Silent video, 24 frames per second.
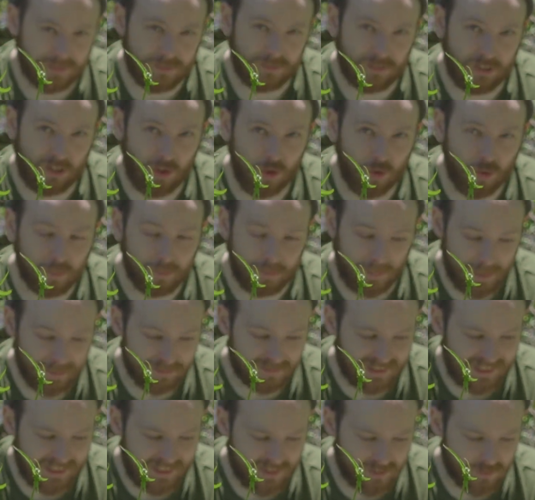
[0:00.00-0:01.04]
know
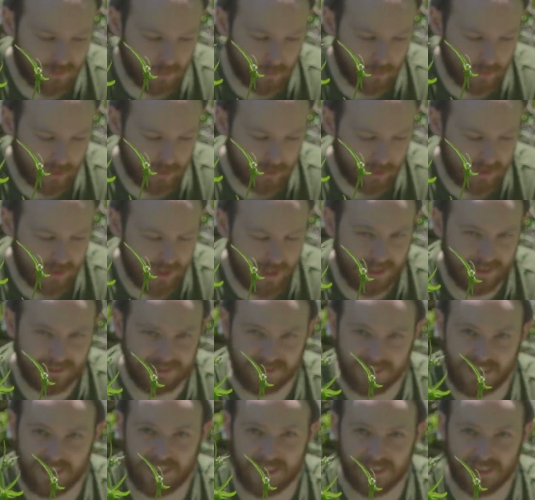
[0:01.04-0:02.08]
memory is worse
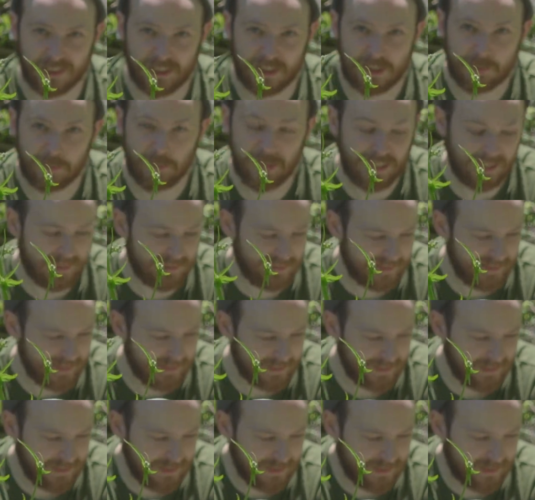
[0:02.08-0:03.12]
than real
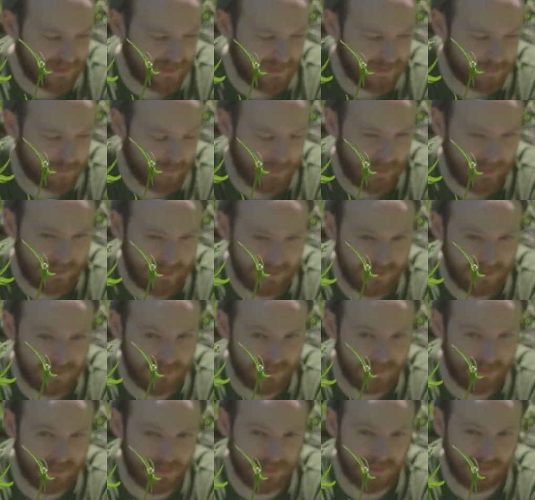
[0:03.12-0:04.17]
experience, but
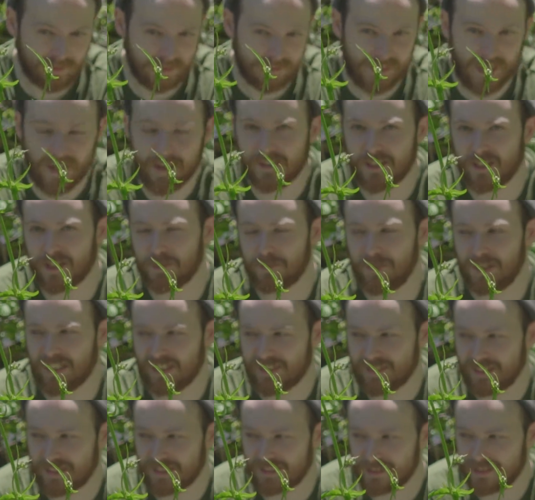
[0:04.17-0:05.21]
the second
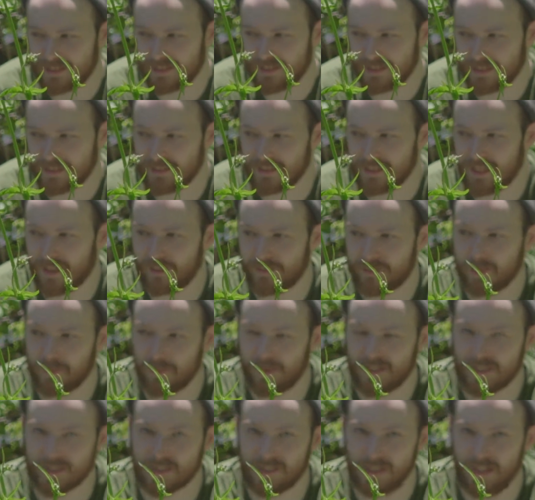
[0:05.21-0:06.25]
experience is not going to
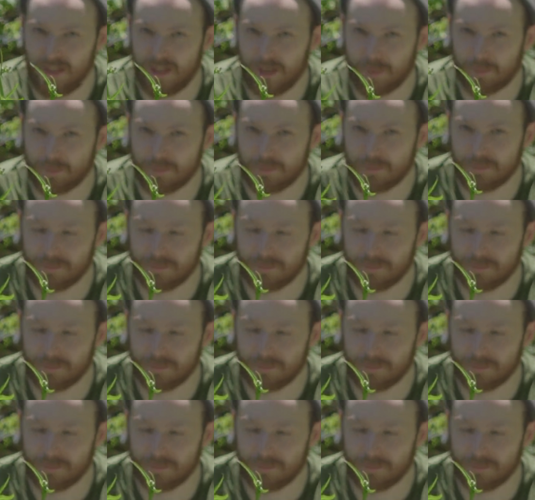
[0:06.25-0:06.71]
be the same.